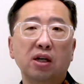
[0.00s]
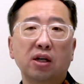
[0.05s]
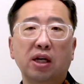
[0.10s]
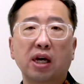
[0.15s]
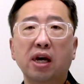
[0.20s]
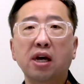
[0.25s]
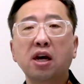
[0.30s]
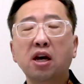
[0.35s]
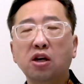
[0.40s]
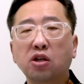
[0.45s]

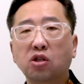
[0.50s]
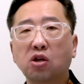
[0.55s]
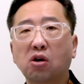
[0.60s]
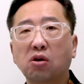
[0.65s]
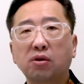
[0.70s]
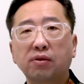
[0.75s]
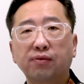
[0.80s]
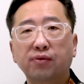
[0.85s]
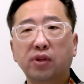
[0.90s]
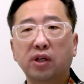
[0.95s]
Okay.
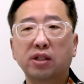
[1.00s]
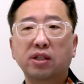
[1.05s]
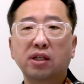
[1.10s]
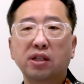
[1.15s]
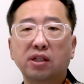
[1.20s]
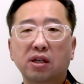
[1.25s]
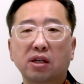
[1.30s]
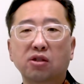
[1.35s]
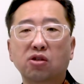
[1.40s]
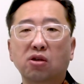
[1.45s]
So this
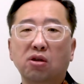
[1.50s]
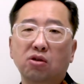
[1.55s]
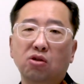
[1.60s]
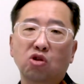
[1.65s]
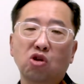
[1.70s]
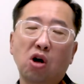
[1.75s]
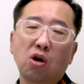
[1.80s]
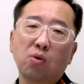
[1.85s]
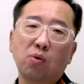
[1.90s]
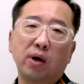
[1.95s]
is a
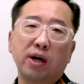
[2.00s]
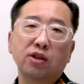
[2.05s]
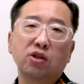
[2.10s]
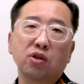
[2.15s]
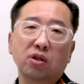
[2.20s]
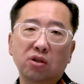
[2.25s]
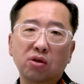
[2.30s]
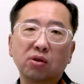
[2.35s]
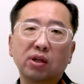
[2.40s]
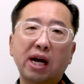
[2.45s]
short one,
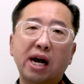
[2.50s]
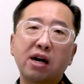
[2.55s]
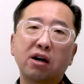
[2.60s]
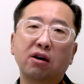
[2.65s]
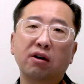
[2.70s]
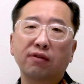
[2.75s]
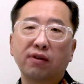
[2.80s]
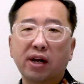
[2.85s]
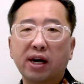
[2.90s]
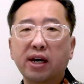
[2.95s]
just a kind
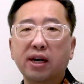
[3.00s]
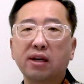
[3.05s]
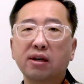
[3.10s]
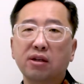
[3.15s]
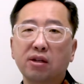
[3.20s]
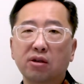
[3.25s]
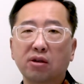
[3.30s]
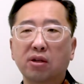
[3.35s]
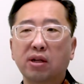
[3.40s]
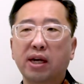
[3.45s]
of
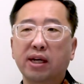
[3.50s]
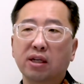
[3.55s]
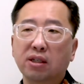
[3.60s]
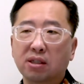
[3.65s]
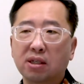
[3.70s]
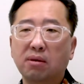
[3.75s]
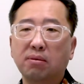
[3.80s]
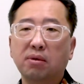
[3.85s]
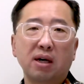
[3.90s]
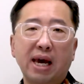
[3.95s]

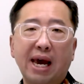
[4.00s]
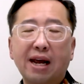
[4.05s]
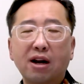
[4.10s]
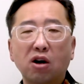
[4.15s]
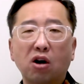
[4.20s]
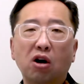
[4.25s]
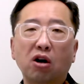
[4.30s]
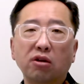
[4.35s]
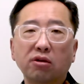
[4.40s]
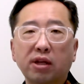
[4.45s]
add
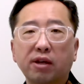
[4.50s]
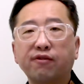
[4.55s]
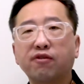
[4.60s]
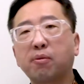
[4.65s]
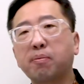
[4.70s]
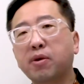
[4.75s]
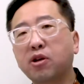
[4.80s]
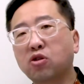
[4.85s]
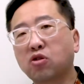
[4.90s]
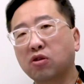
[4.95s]
on
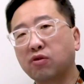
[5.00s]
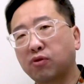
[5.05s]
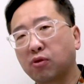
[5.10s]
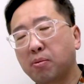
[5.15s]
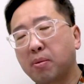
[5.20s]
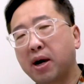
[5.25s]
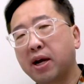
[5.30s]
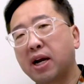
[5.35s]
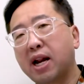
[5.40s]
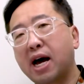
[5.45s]
information from
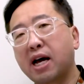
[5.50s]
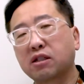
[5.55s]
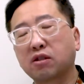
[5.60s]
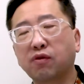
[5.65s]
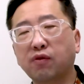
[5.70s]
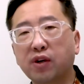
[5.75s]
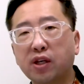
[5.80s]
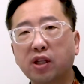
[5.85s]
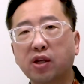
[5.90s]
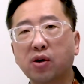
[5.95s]
my
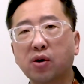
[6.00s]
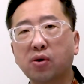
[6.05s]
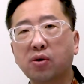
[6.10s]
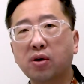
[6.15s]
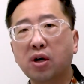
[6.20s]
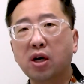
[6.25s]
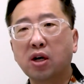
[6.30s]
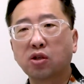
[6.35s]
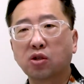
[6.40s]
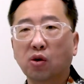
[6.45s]
last video.
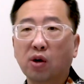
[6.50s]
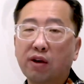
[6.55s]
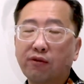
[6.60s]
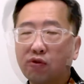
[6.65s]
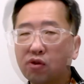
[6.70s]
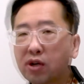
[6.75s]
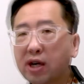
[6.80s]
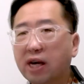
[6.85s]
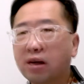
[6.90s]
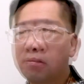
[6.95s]
So if
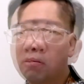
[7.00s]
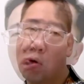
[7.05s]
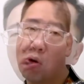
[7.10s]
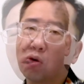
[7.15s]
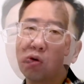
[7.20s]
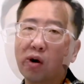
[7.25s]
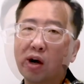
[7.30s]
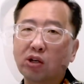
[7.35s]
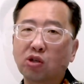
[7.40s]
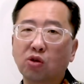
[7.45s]
you get
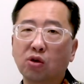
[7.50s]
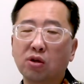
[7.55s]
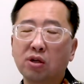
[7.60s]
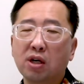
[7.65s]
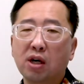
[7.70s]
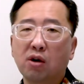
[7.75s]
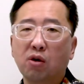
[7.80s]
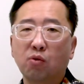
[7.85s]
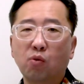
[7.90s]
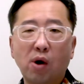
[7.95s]
more questions,
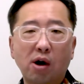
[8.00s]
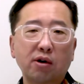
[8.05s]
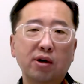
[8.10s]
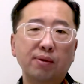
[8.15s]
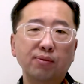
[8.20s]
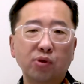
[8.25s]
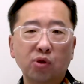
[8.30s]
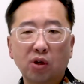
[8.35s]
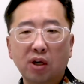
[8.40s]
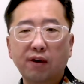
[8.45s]

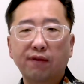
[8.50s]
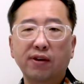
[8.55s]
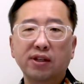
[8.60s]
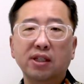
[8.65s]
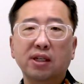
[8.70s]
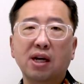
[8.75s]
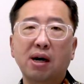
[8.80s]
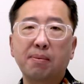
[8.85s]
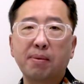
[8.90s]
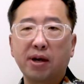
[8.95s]
welcome to give
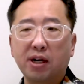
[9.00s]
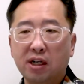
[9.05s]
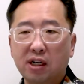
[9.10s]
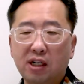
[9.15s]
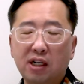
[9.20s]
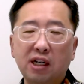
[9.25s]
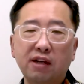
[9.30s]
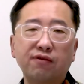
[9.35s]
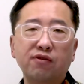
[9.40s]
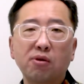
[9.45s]
us a
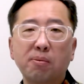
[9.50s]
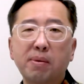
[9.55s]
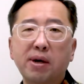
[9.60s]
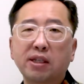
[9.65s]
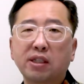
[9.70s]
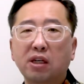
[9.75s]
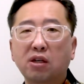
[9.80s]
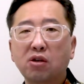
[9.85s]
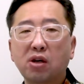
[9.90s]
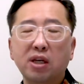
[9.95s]
comment, leave your
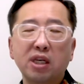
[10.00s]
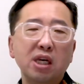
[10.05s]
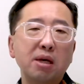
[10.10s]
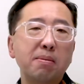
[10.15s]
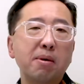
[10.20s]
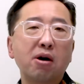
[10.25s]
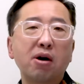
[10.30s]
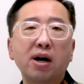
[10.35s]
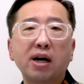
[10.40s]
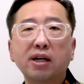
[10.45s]
message,
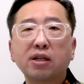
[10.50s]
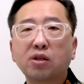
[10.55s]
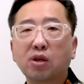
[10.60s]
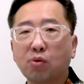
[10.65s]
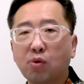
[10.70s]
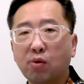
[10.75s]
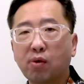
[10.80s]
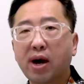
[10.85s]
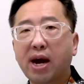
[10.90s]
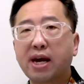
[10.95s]
email us,
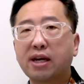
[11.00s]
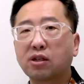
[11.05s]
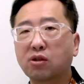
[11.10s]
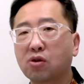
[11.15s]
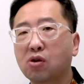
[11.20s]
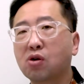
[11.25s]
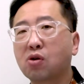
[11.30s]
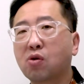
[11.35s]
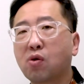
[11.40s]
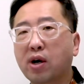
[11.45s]
and we will
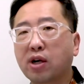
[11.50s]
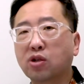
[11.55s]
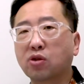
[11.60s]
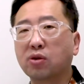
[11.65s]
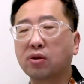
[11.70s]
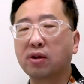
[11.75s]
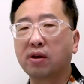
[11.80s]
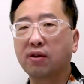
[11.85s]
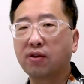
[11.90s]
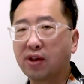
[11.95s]
answer your question.
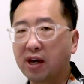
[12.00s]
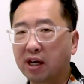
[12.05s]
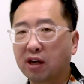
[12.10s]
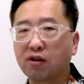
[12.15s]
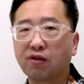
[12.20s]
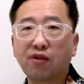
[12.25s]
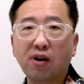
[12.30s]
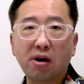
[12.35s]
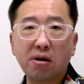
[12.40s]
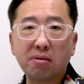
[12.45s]
Thank you
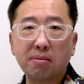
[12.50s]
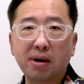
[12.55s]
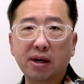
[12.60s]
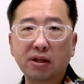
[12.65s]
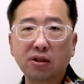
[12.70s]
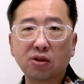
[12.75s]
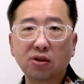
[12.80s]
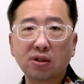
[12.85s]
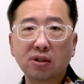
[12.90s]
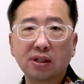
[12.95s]
very
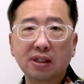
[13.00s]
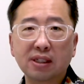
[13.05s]
much.